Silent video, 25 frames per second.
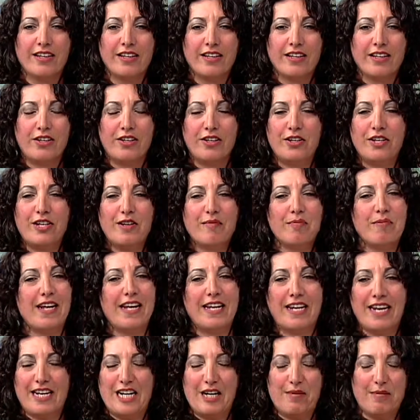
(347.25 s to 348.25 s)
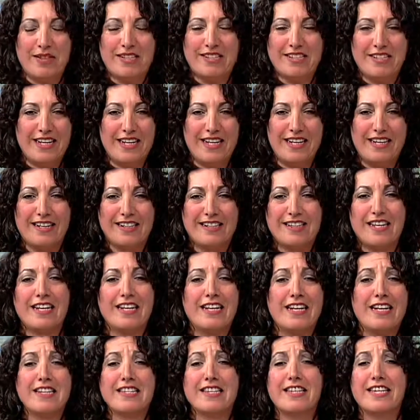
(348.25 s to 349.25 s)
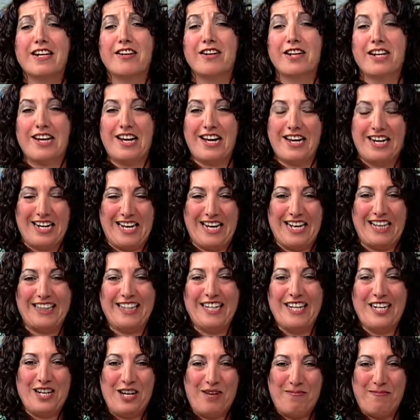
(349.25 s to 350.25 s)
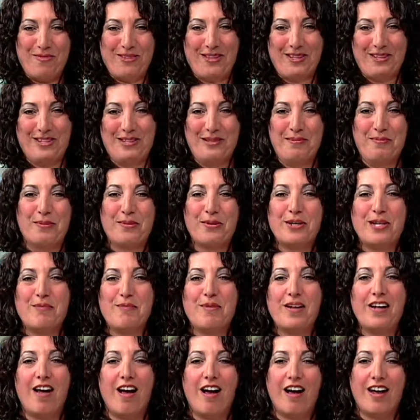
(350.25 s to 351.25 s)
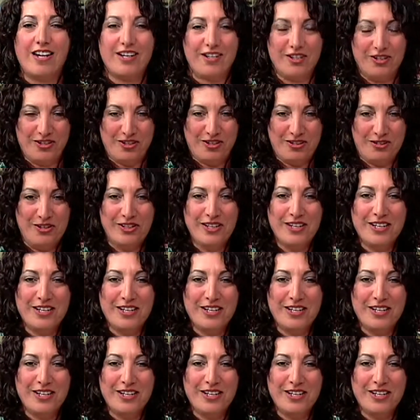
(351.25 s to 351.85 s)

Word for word: You didn't make any mistakes, and he's there to kind of clean up the debris behind you.